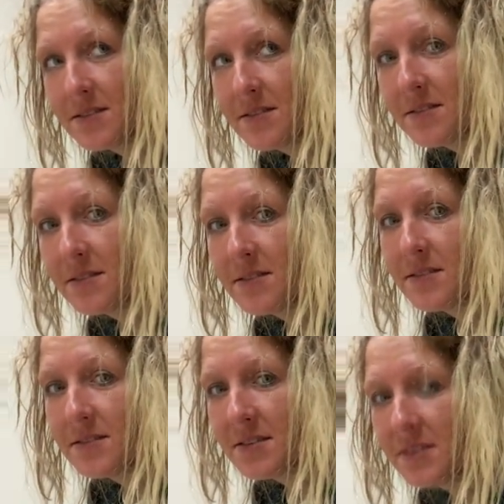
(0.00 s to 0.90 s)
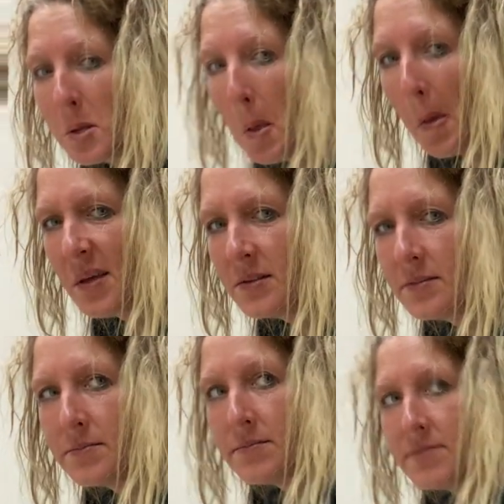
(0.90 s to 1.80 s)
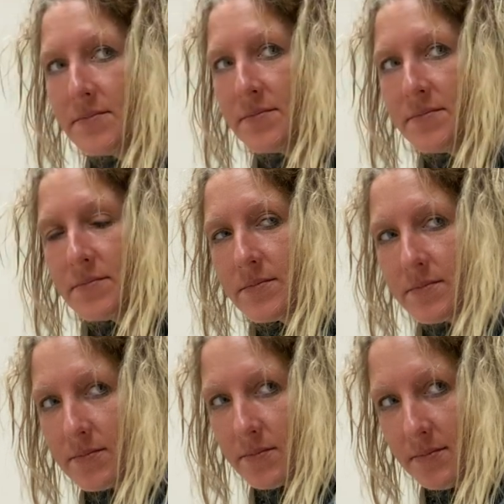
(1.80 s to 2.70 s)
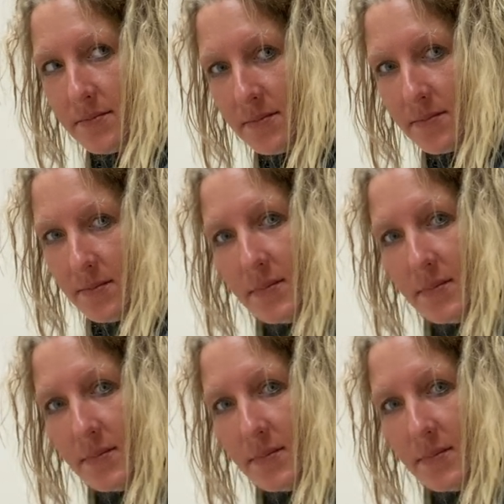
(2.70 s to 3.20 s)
are we going to continue to do this in the future? Take a shit together?